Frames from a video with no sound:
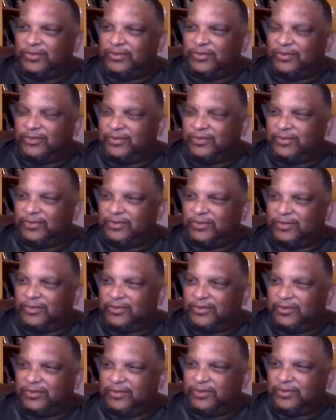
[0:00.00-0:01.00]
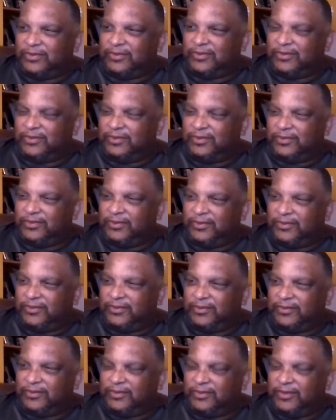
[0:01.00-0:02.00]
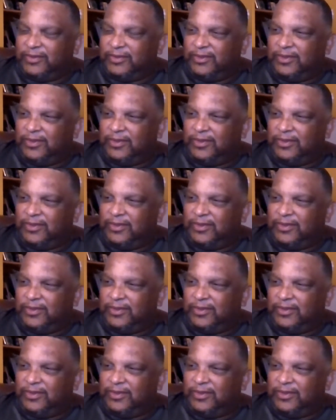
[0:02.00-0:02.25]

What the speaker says: [no speech]